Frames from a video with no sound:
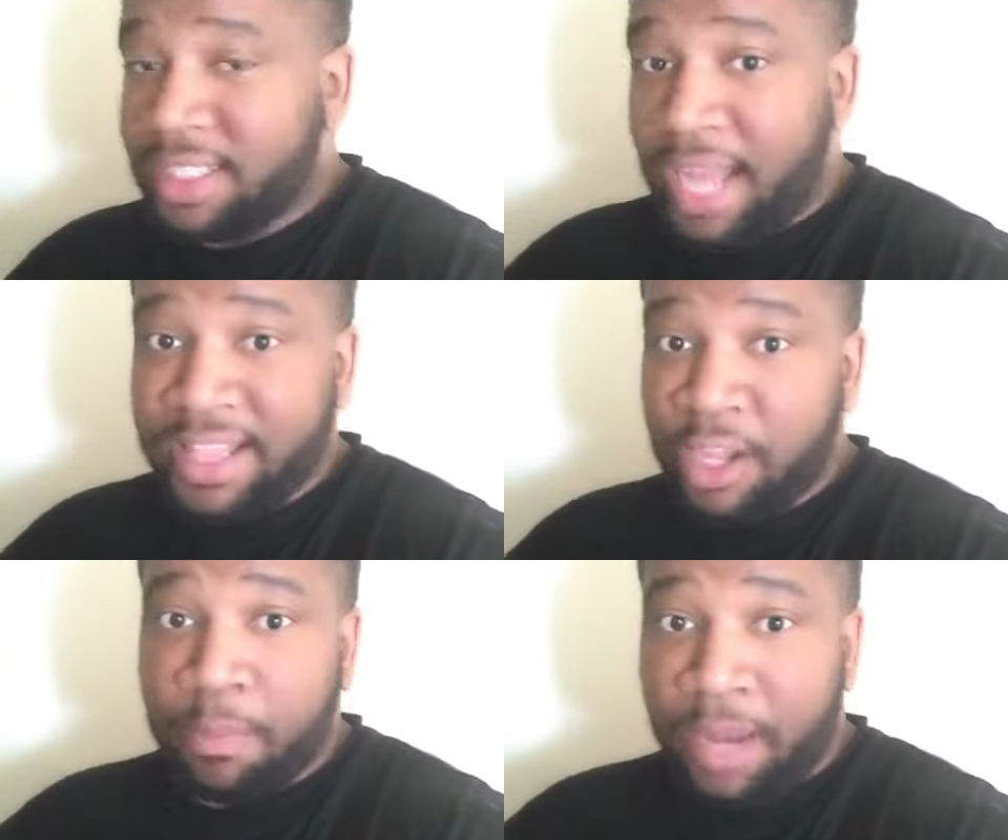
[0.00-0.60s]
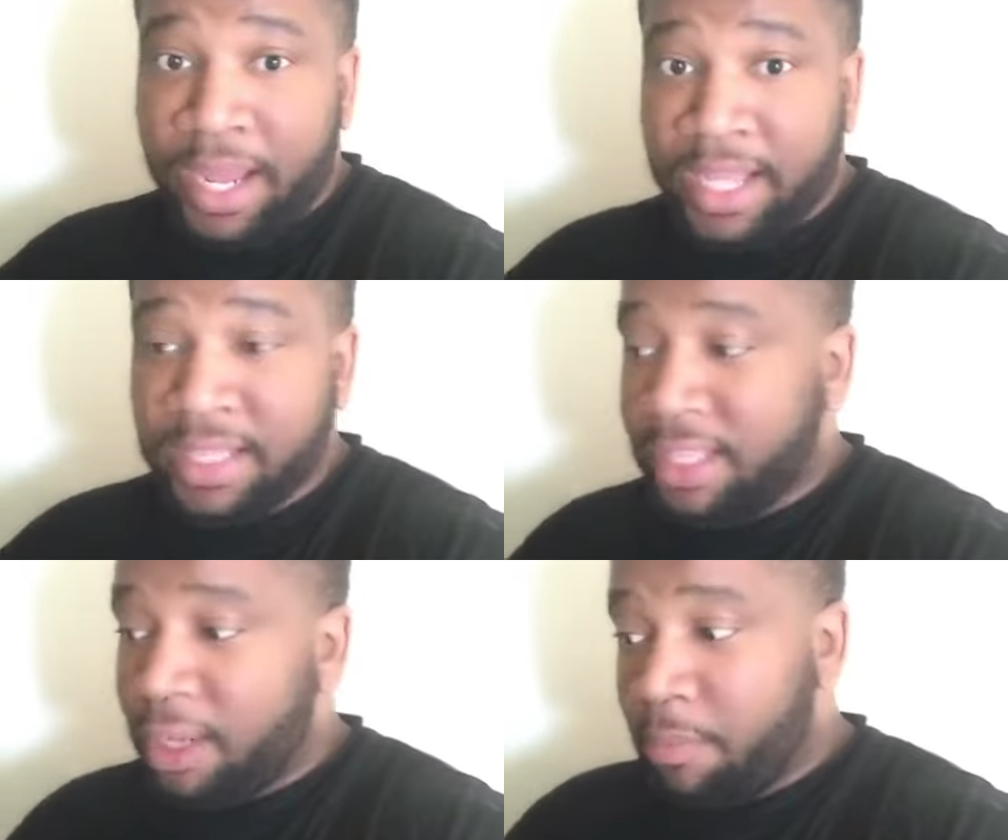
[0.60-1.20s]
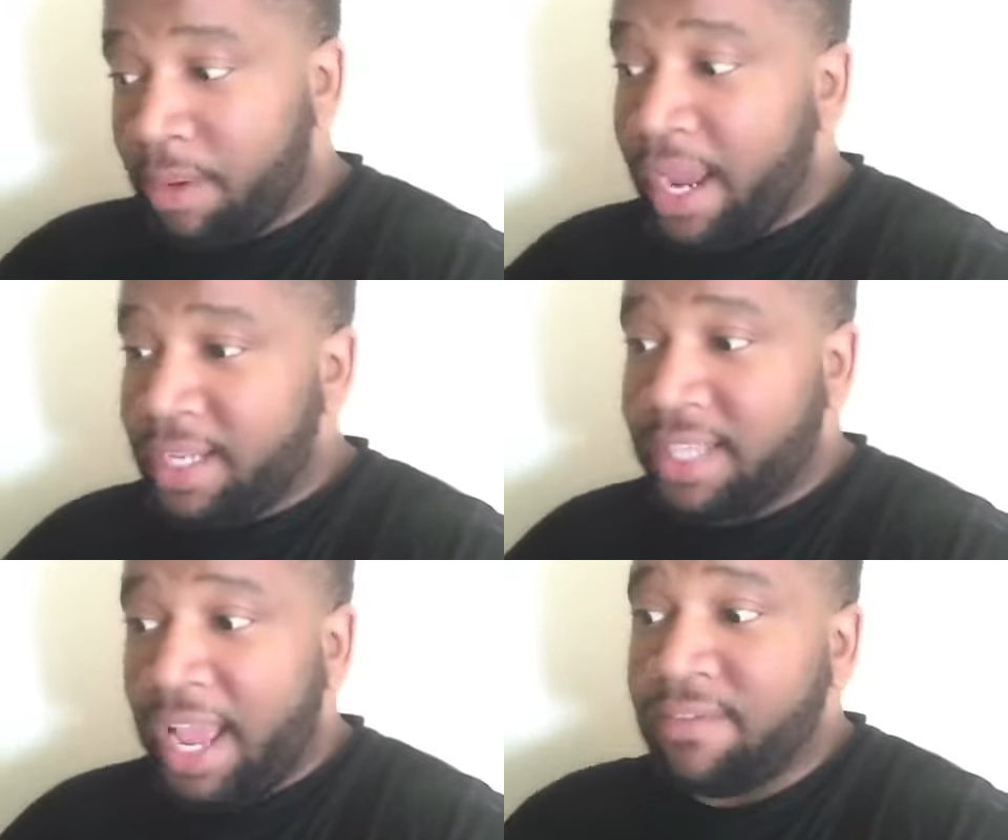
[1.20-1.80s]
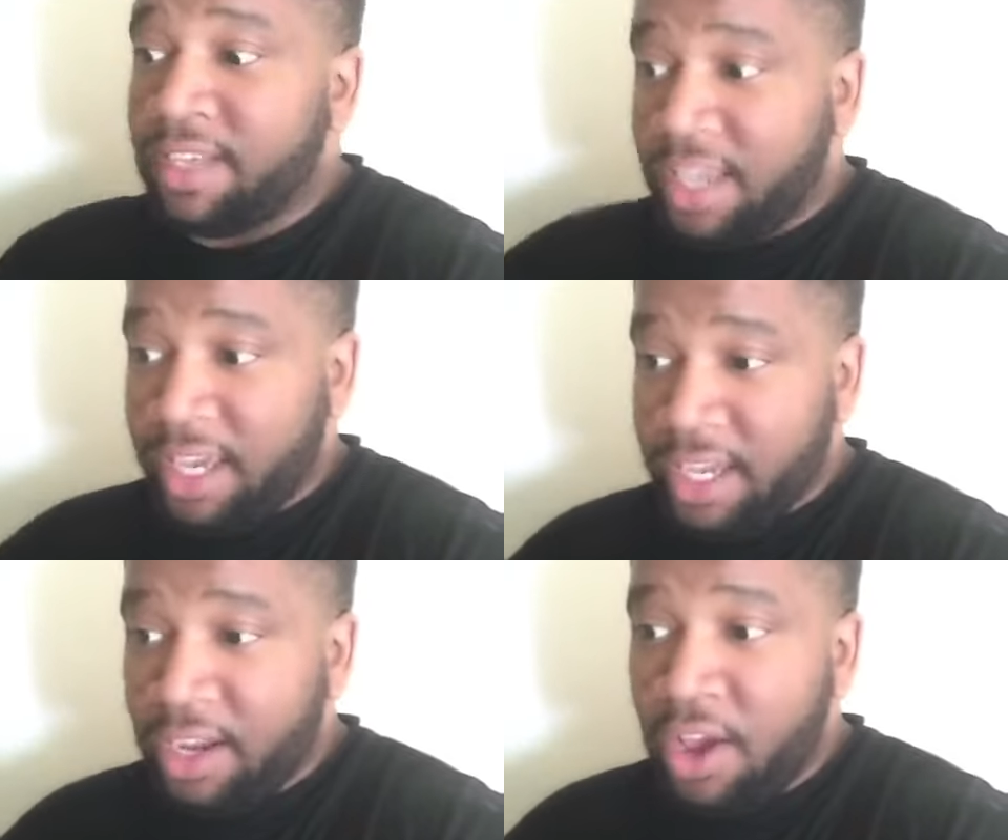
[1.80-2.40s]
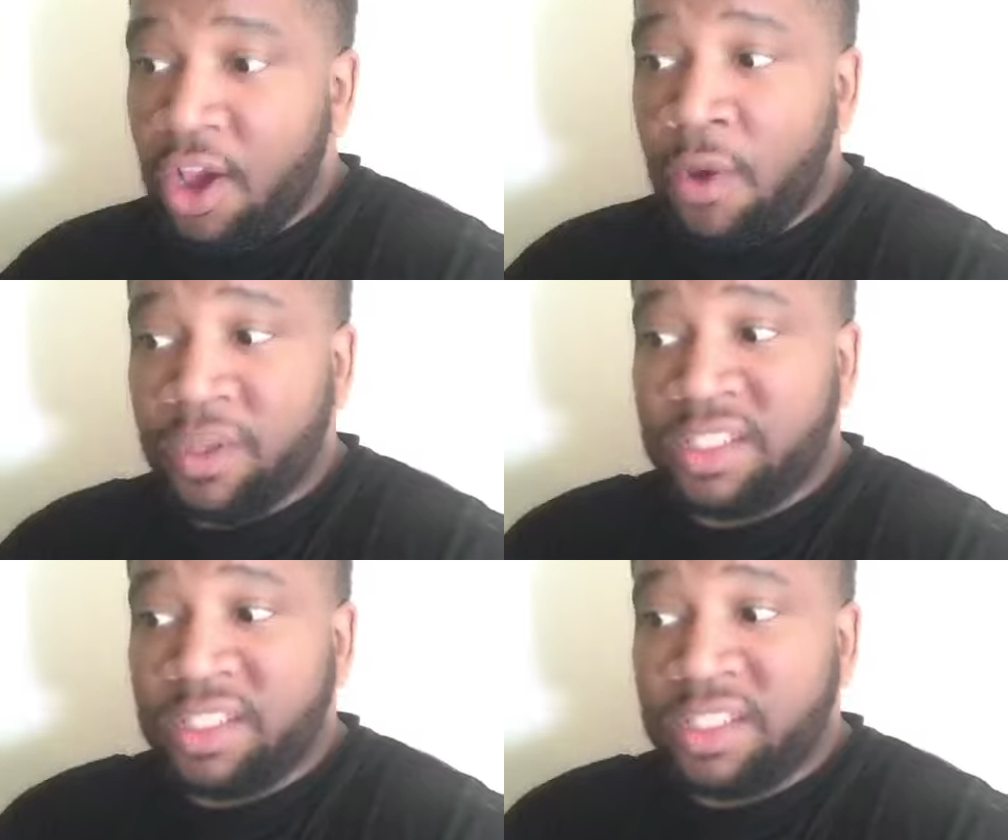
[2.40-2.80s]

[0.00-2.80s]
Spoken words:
That's not their plan. Their plan is to have a kid